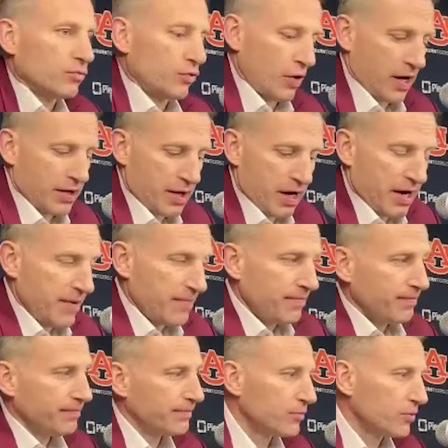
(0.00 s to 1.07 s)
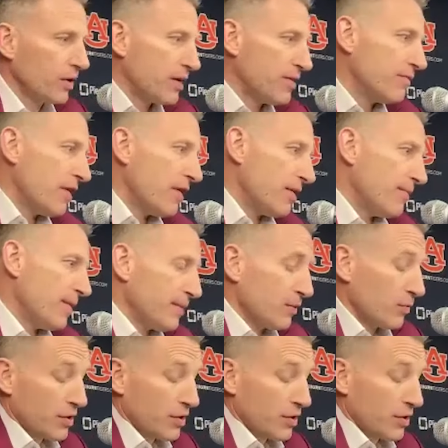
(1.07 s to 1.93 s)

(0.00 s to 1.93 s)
Great game, great environment.